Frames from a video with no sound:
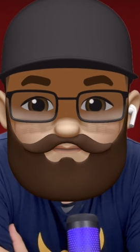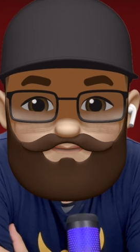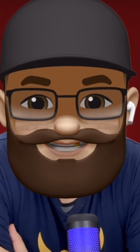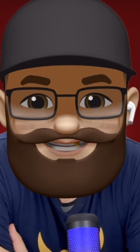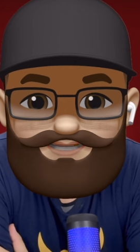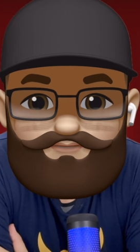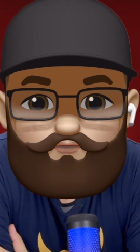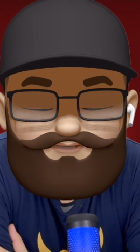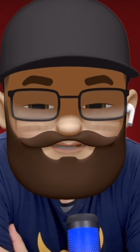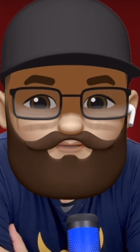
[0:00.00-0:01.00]

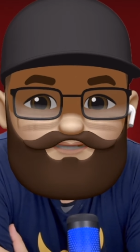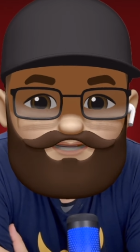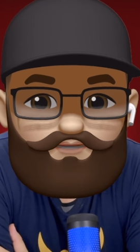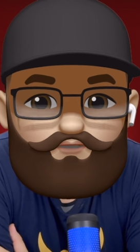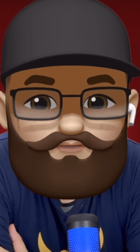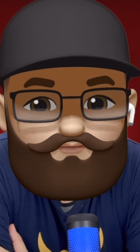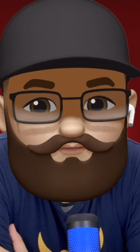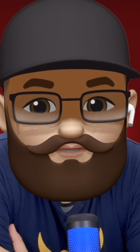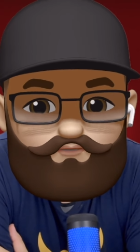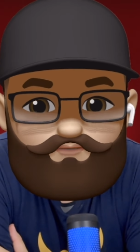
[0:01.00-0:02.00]
PW Insider, his
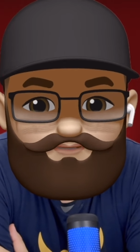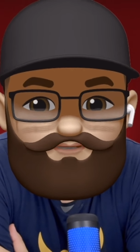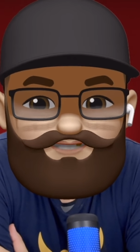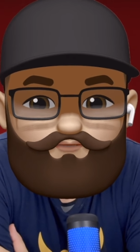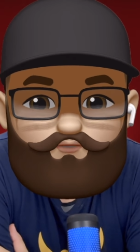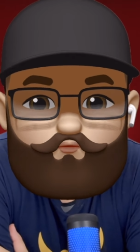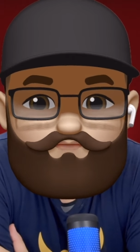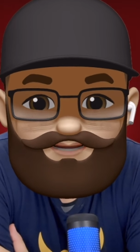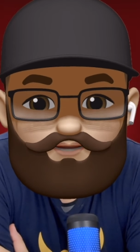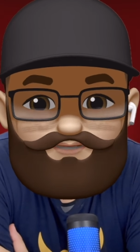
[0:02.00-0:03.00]
contract is set to
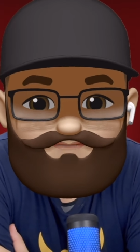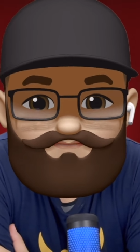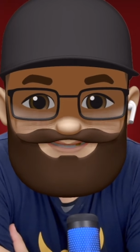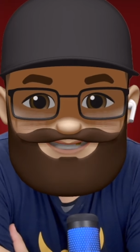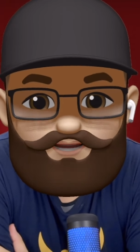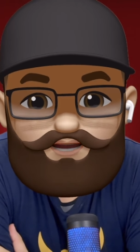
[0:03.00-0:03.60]
expire in mid